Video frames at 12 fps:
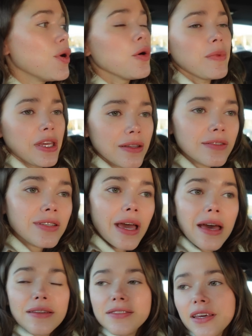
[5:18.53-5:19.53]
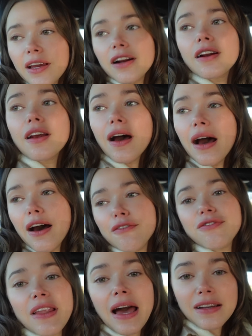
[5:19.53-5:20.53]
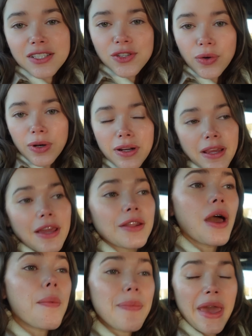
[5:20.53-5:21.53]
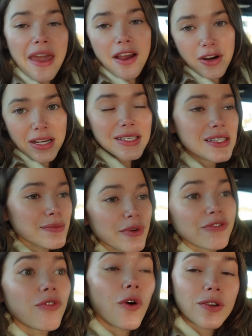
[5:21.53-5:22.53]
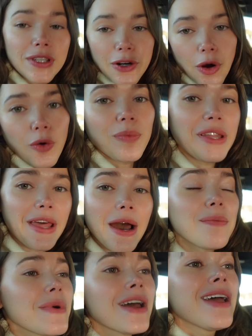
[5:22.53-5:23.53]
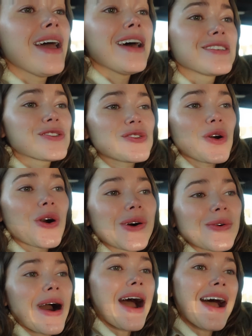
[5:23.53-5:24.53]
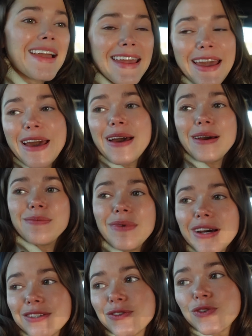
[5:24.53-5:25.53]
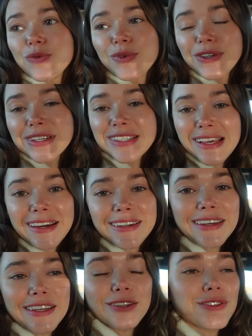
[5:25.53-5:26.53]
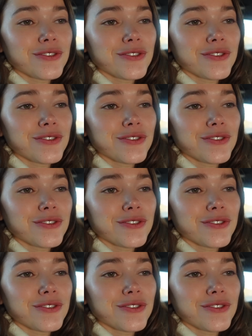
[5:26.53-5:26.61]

moment at their uh, Flax store in Paris before they're open up. So I am super excited